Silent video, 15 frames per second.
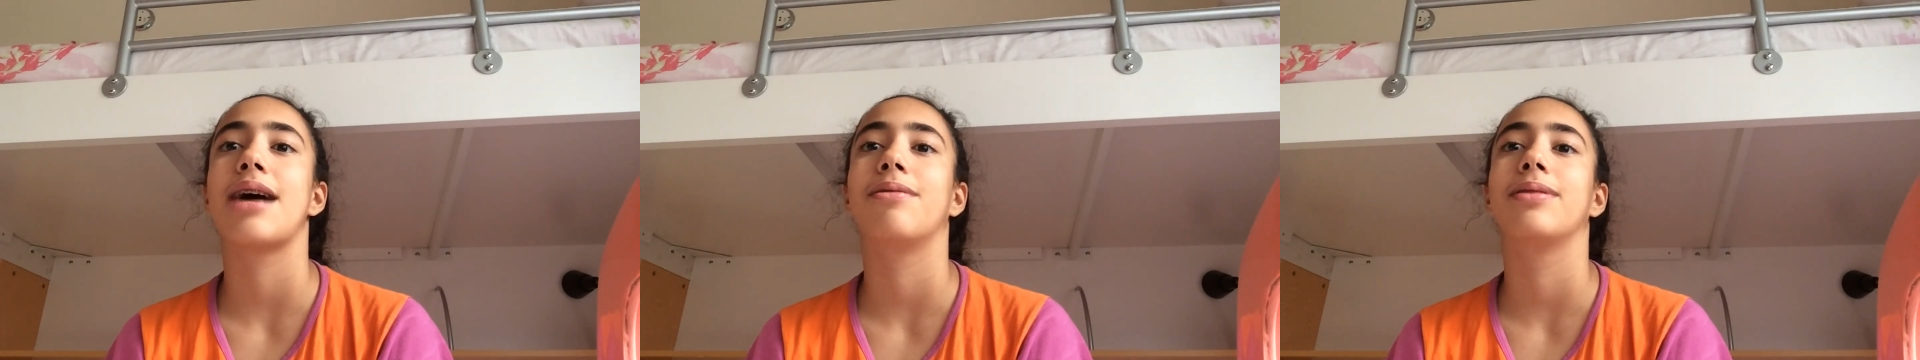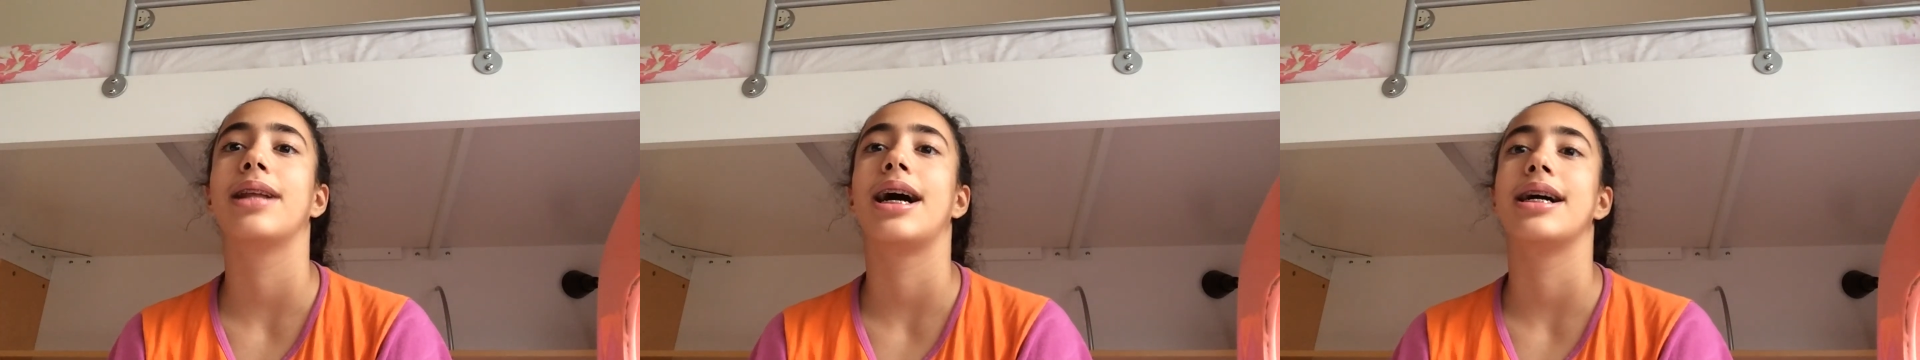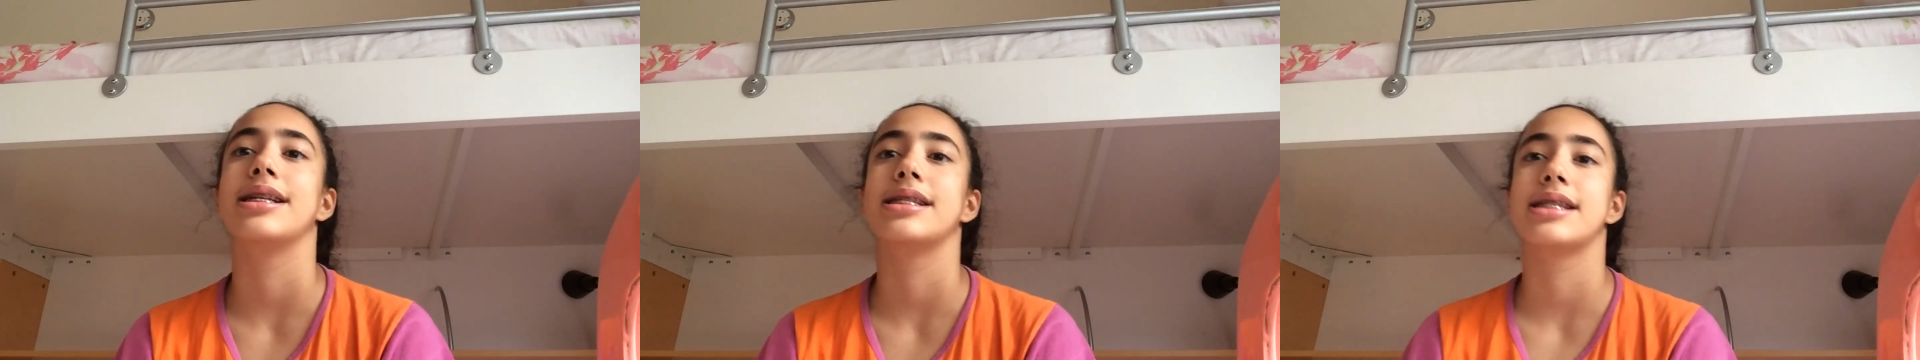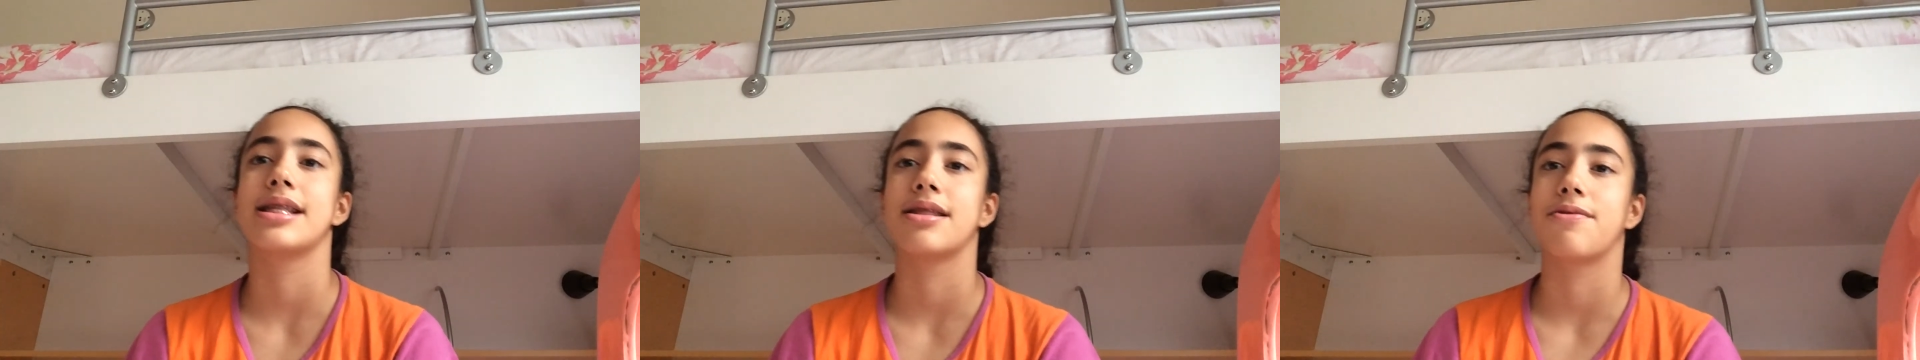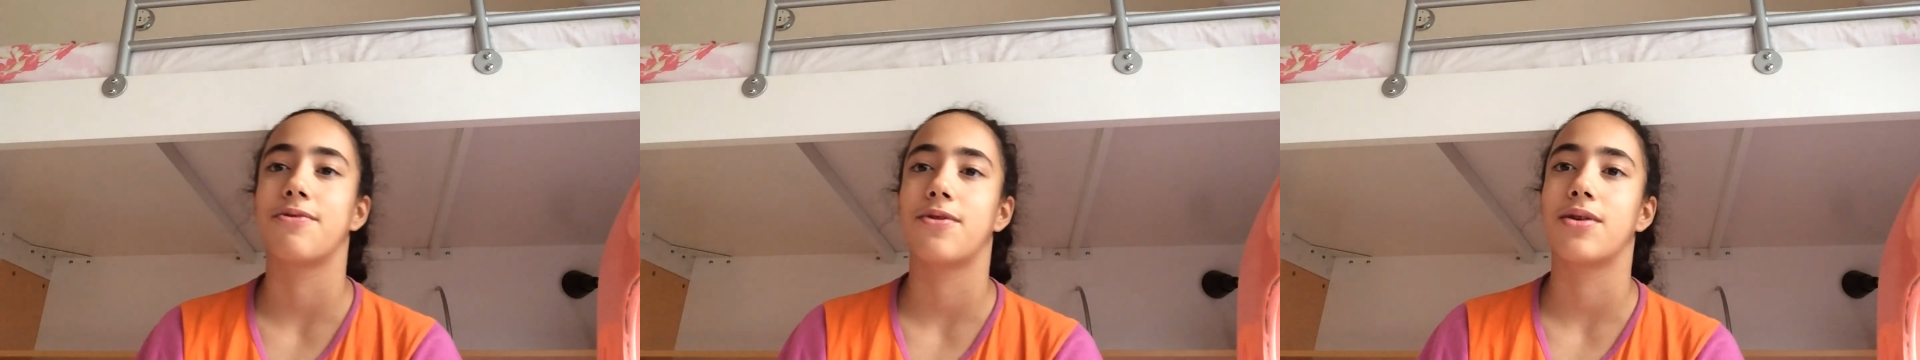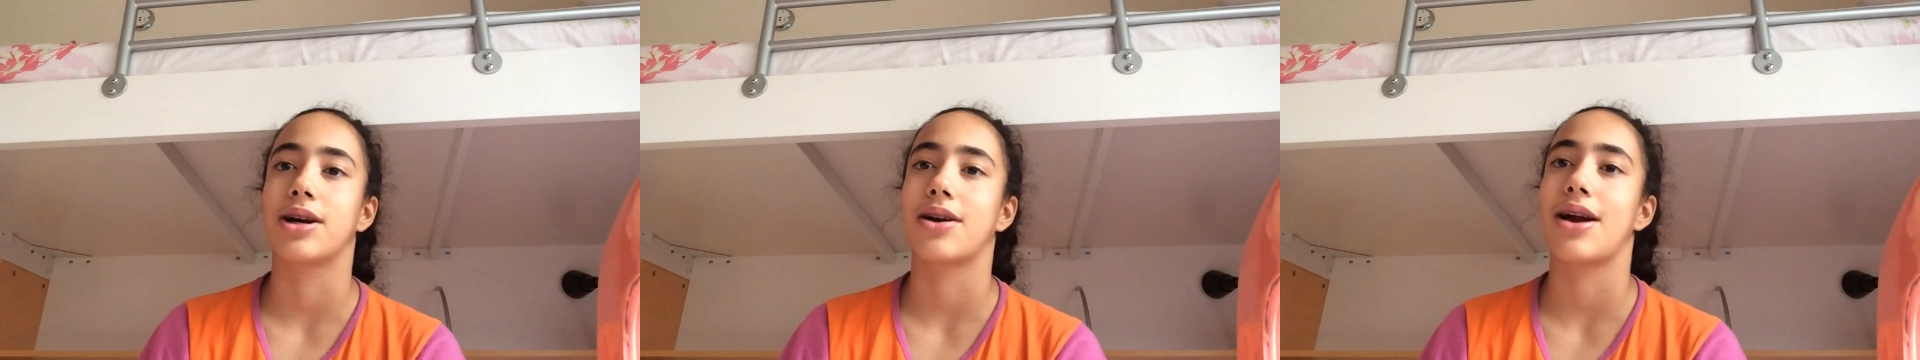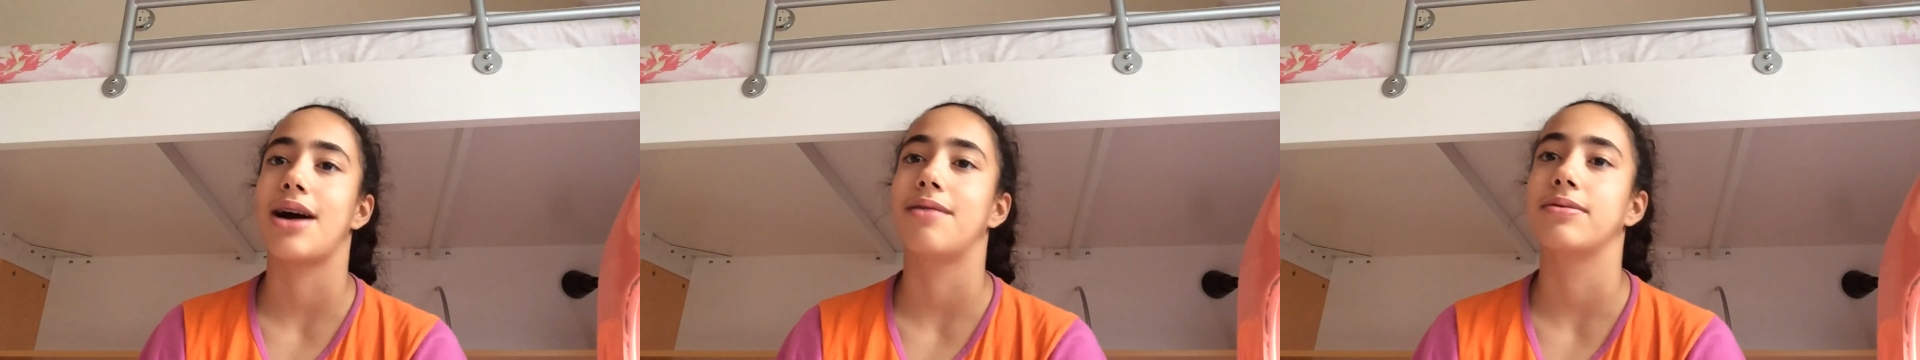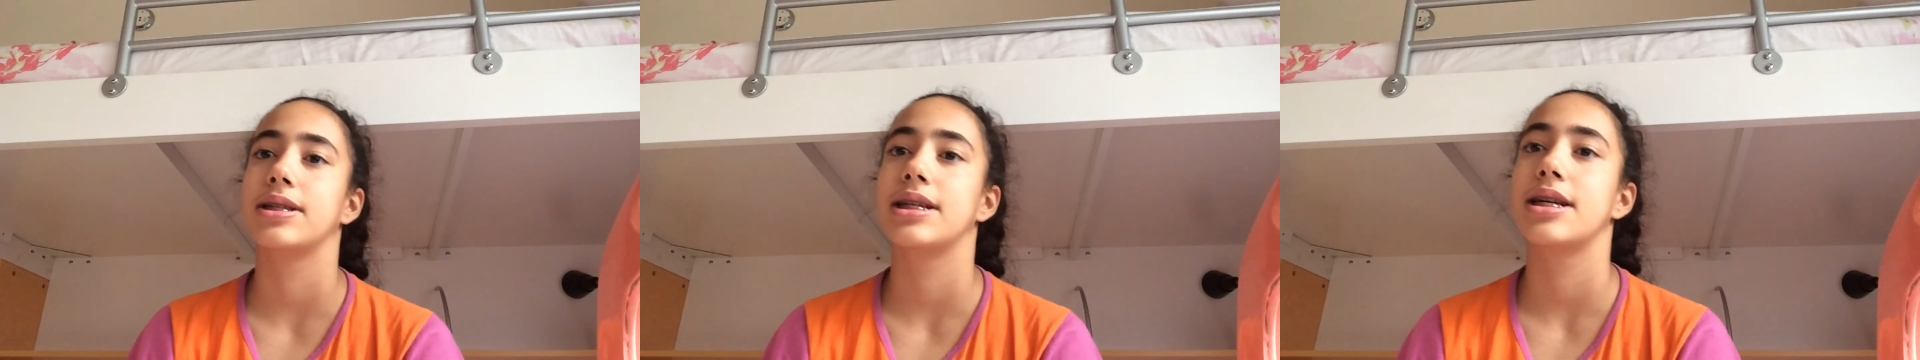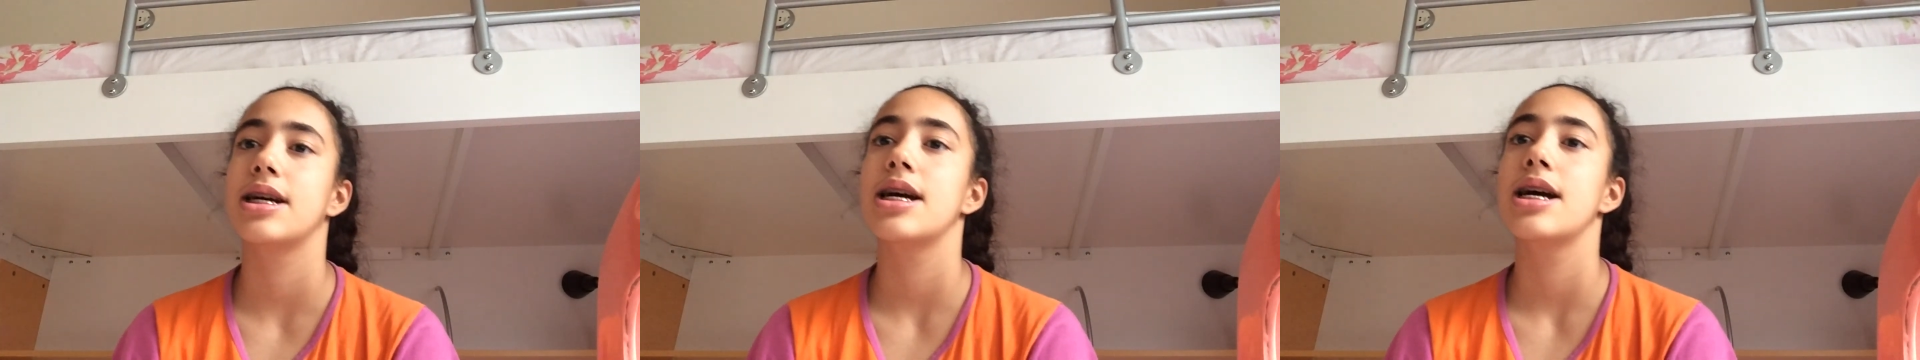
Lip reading: outlines than the foreground.